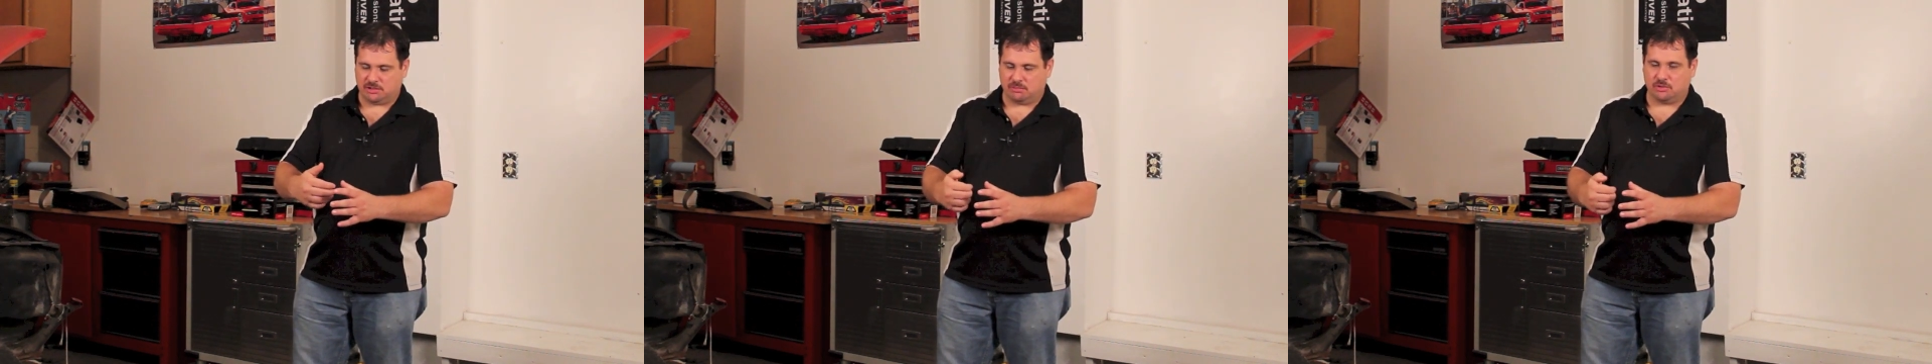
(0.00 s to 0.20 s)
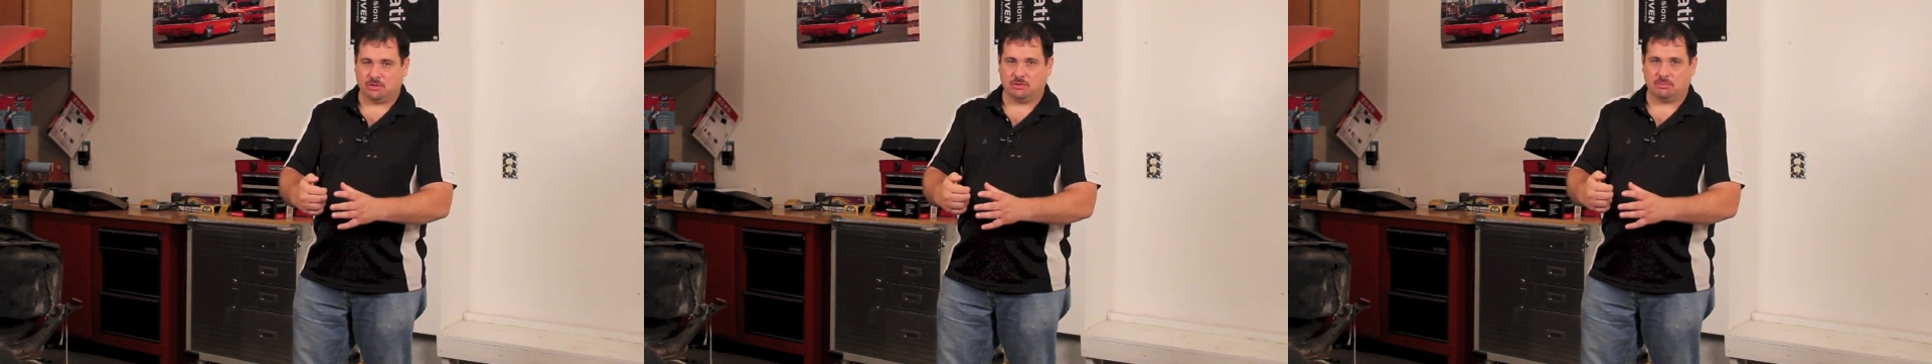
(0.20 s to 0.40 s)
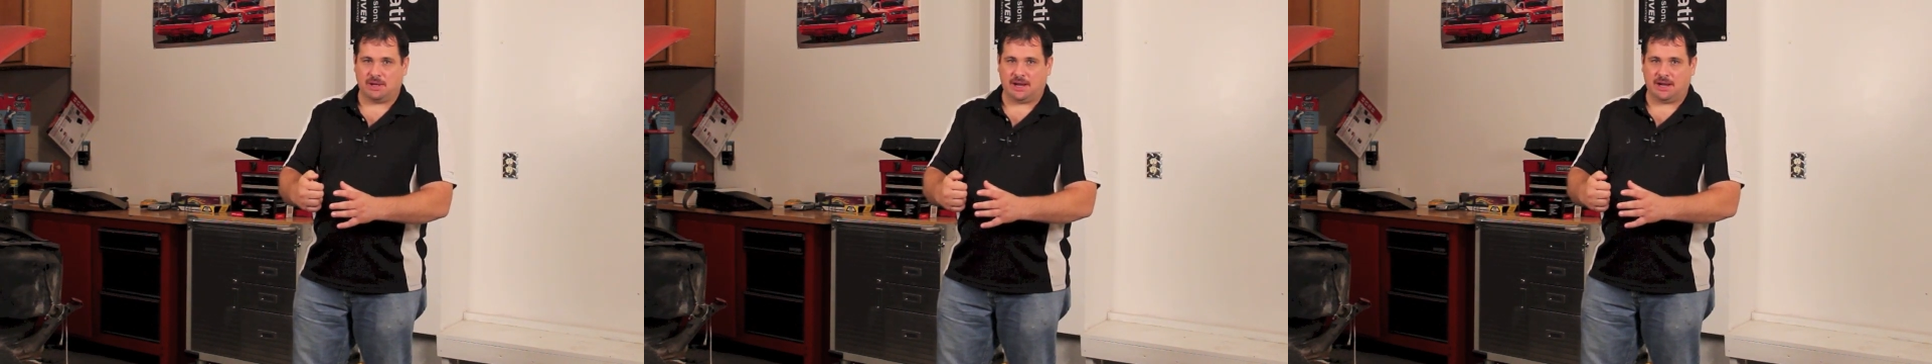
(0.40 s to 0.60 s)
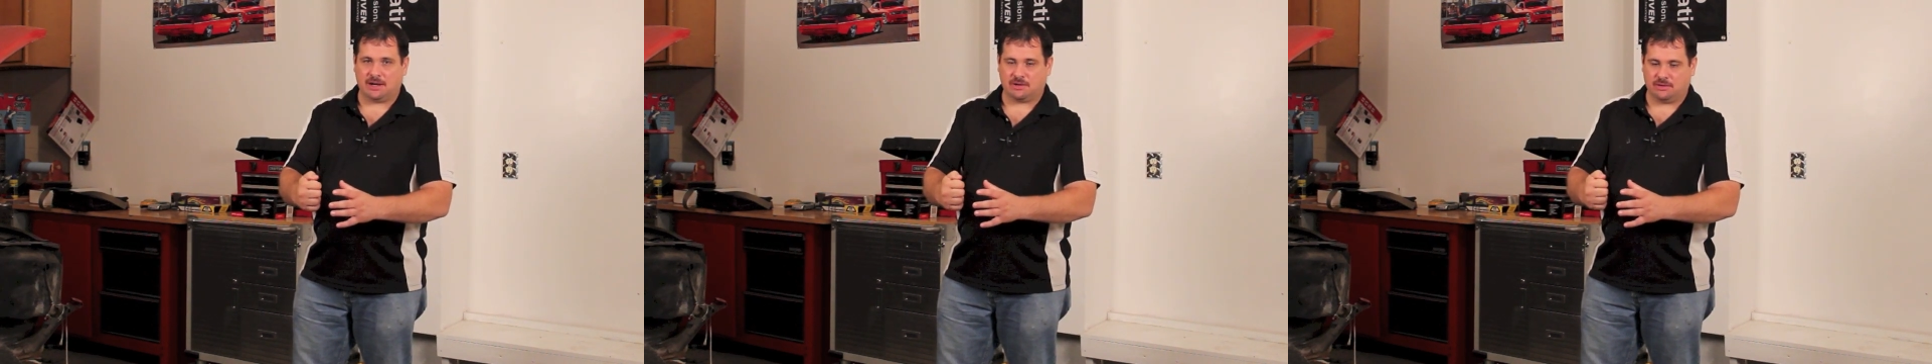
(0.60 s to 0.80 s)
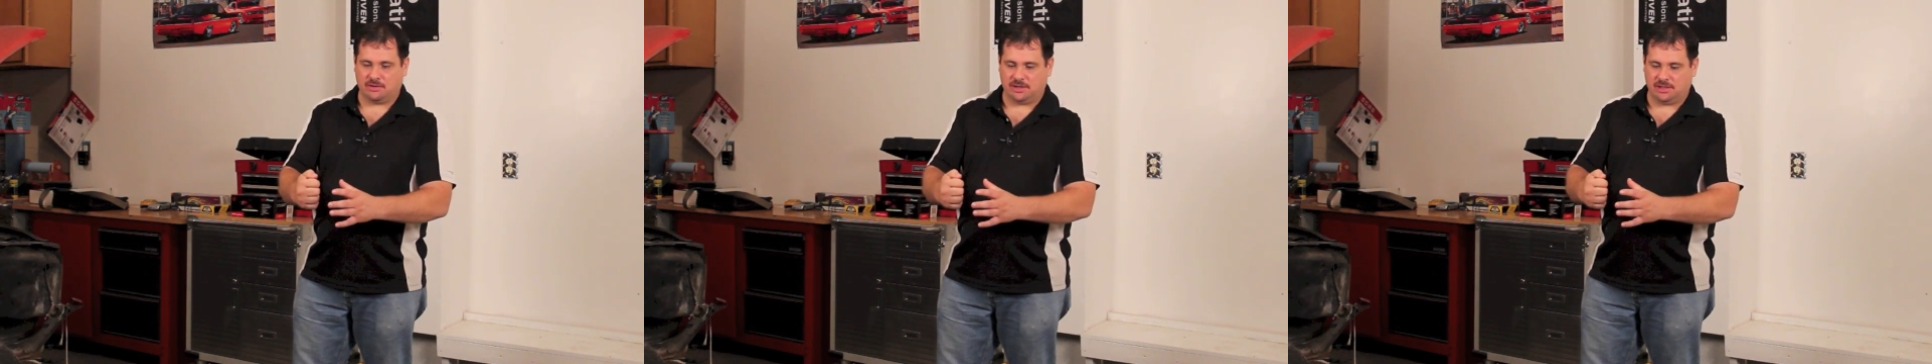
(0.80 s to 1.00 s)
You pull
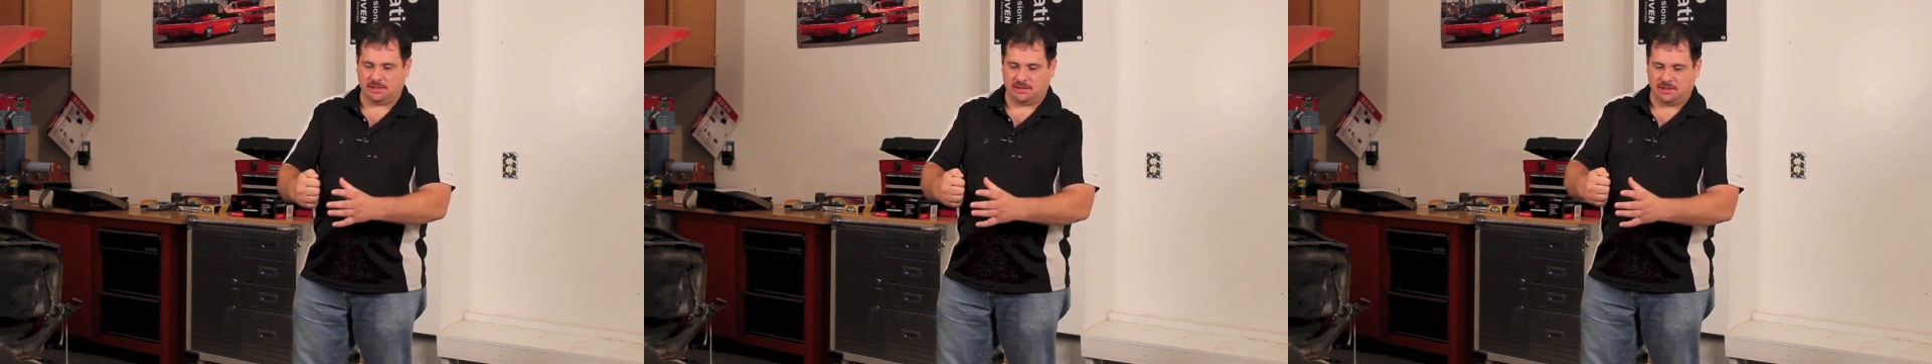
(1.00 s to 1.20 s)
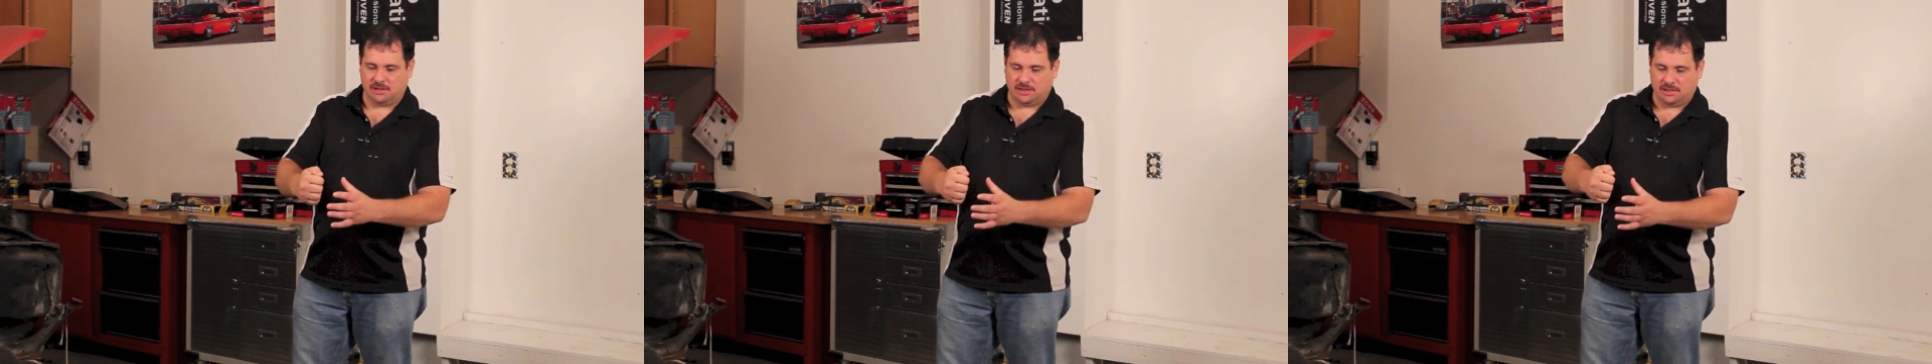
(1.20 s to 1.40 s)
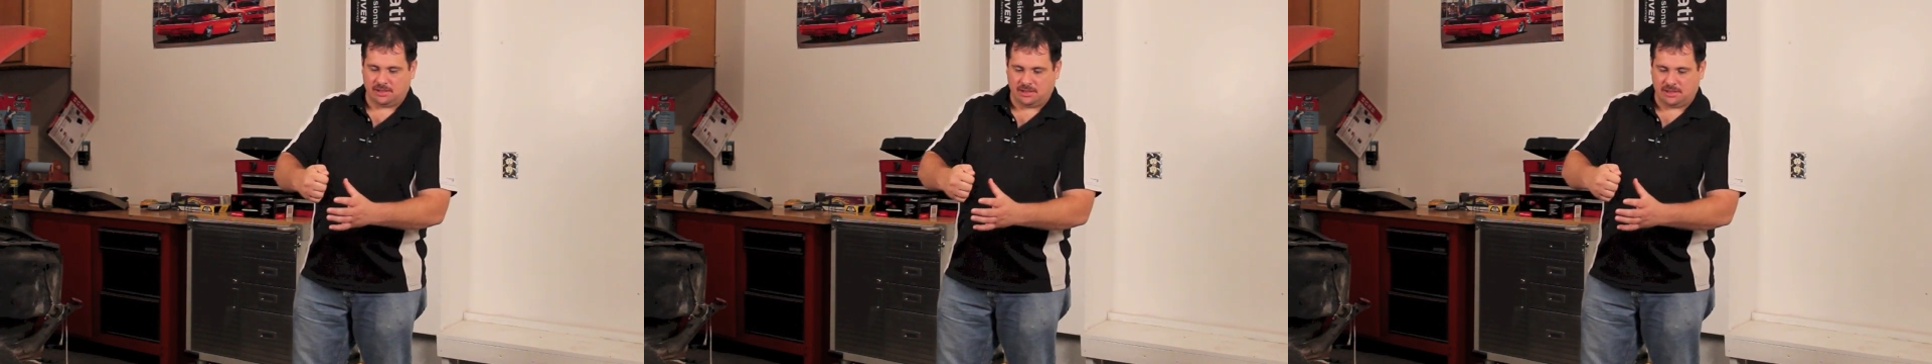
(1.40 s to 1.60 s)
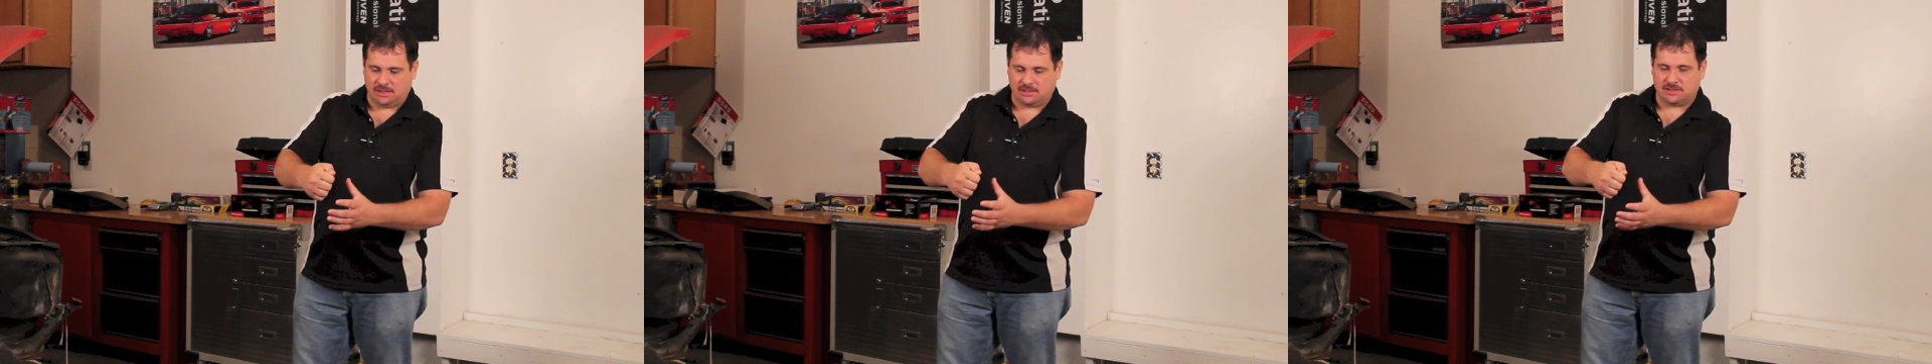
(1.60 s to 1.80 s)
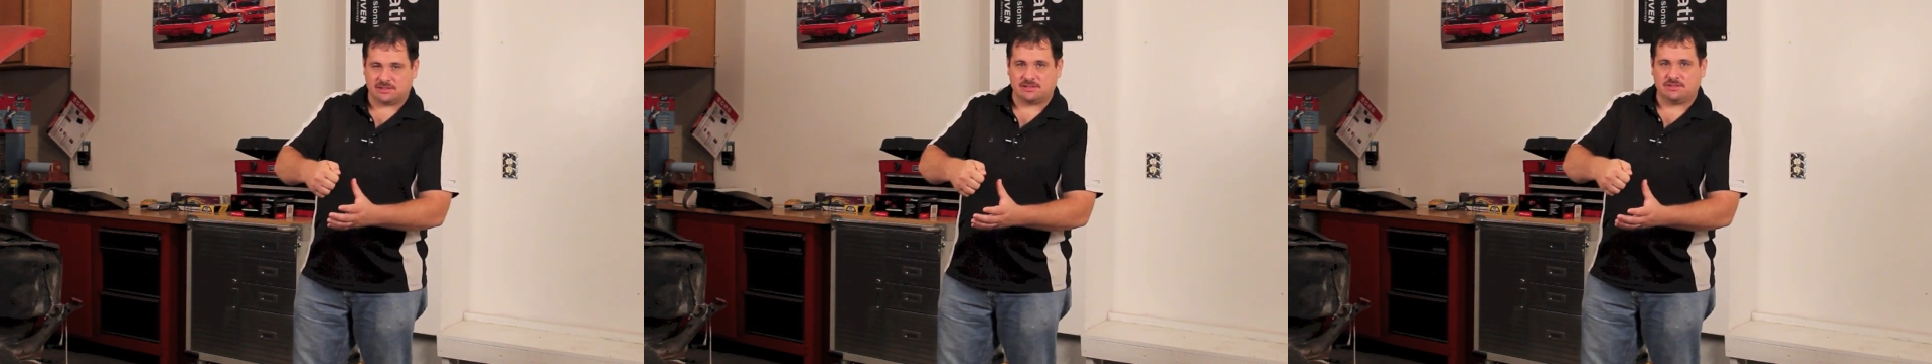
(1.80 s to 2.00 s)
back on it and
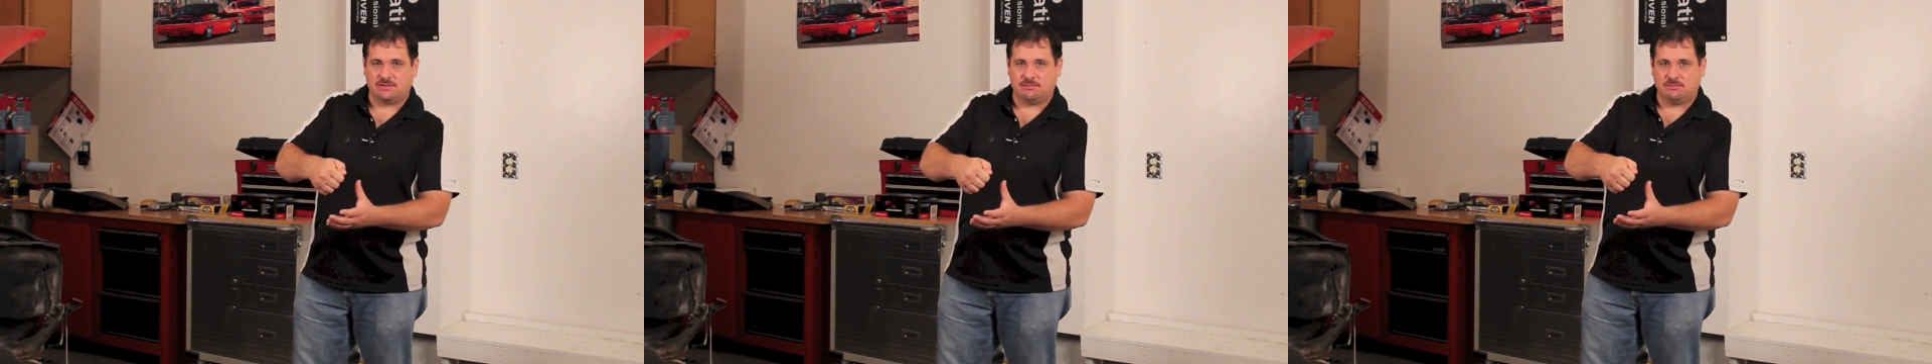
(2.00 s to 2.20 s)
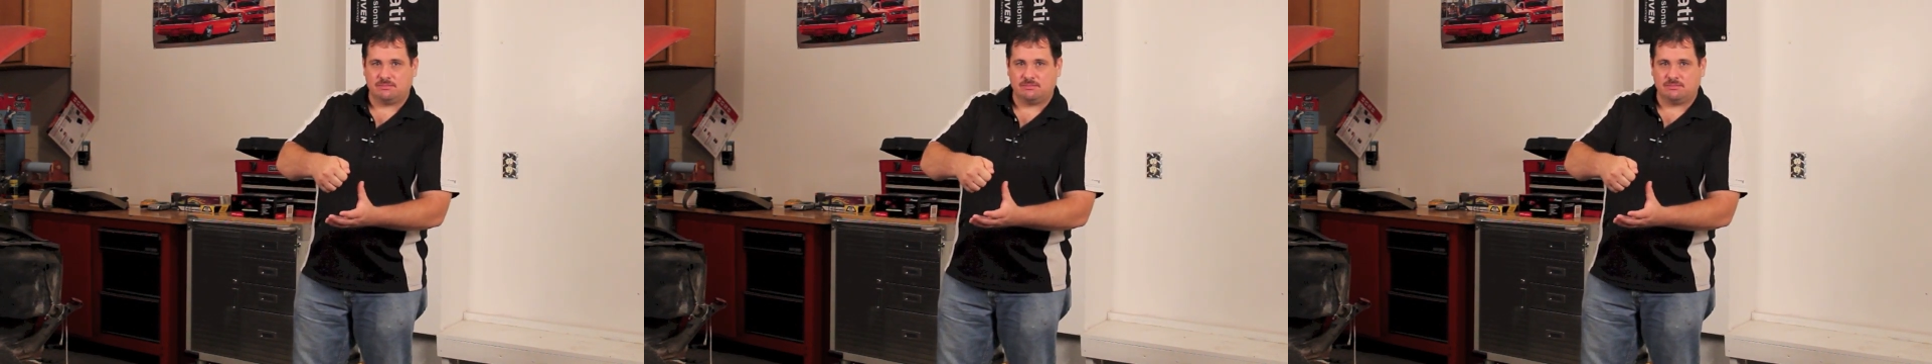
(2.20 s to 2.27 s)
it just